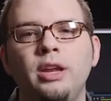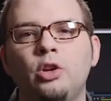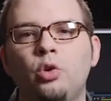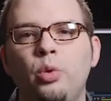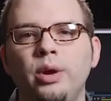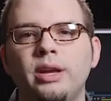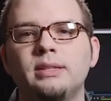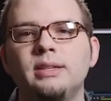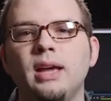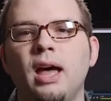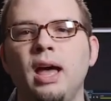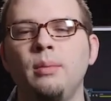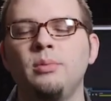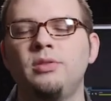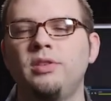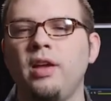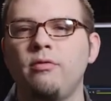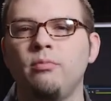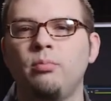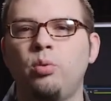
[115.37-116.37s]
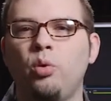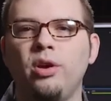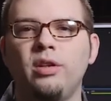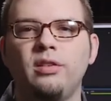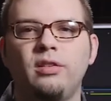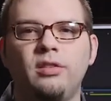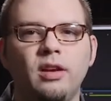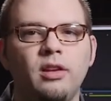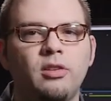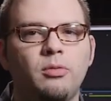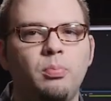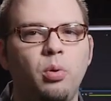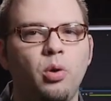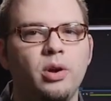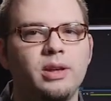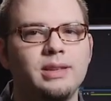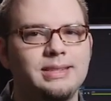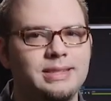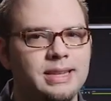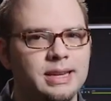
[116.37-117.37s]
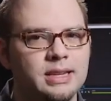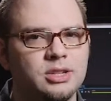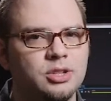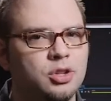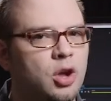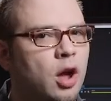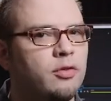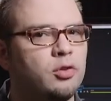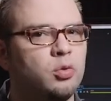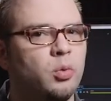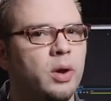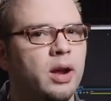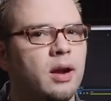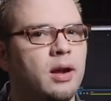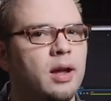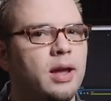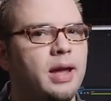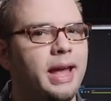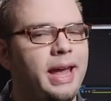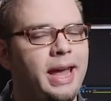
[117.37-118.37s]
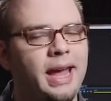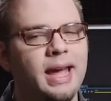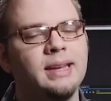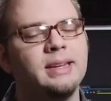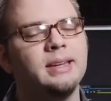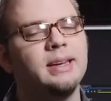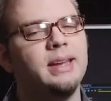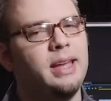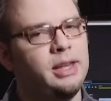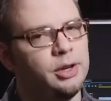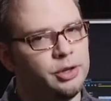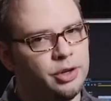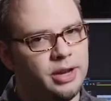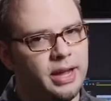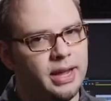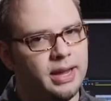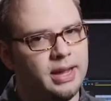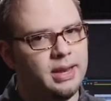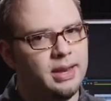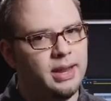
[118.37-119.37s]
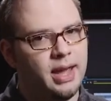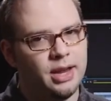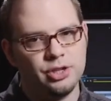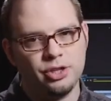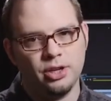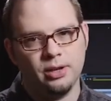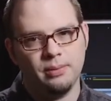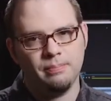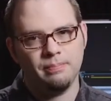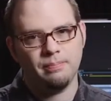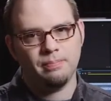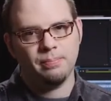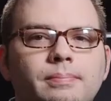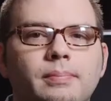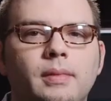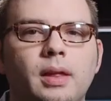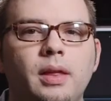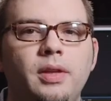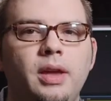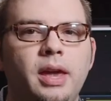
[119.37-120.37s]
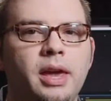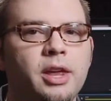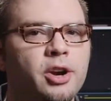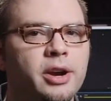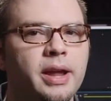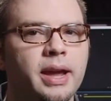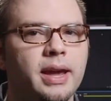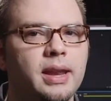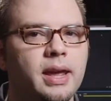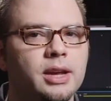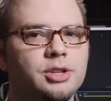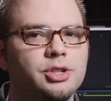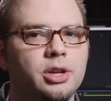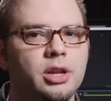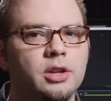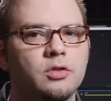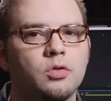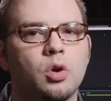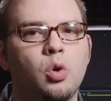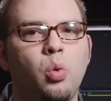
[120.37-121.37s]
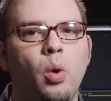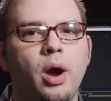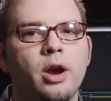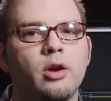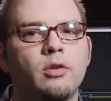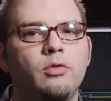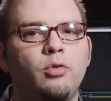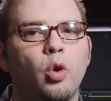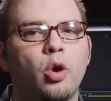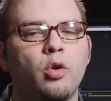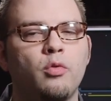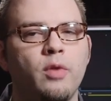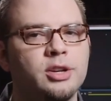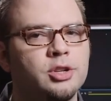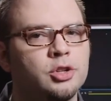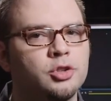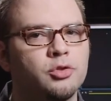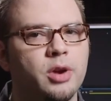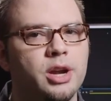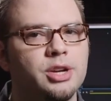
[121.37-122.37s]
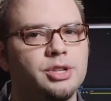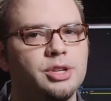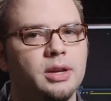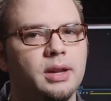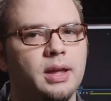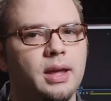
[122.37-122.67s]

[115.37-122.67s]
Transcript: QuickTime 7.6.6 software and an internet connection. The internet connection is required for registration